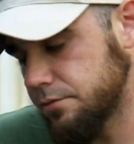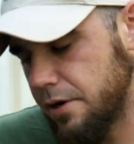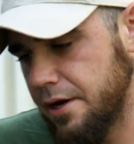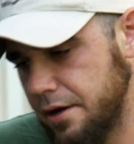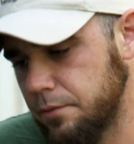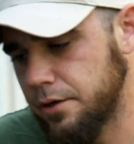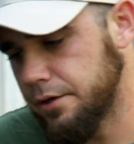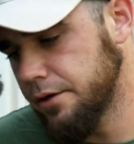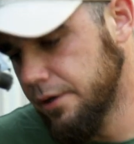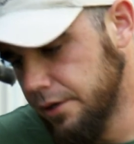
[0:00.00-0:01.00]
right at what
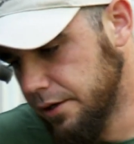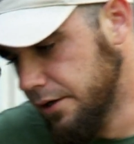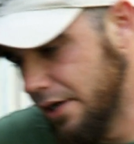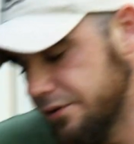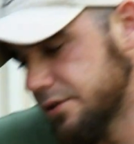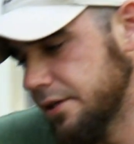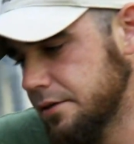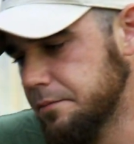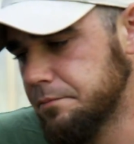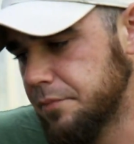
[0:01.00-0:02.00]
I've seen
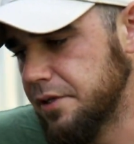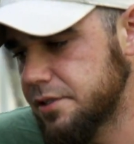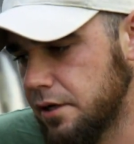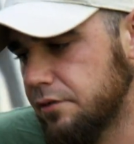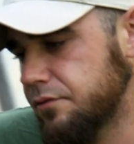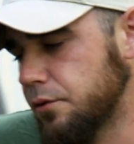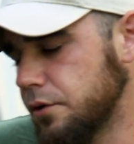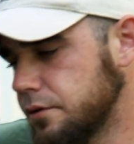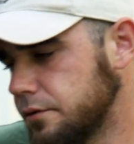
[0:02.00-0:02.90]
them been selling for.